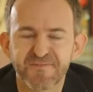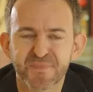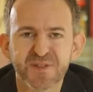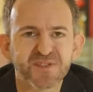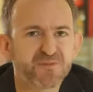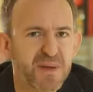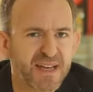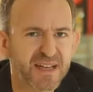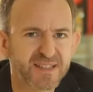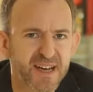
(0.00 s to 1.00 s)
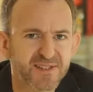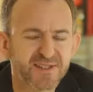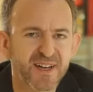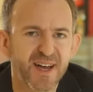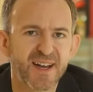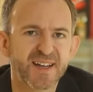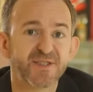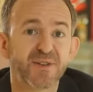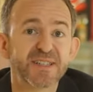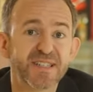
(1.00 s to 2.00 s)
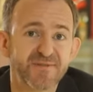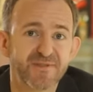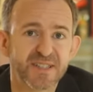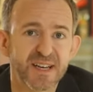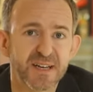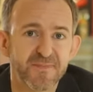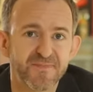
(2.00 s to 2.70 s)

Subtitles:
but the speaking test is on a different day.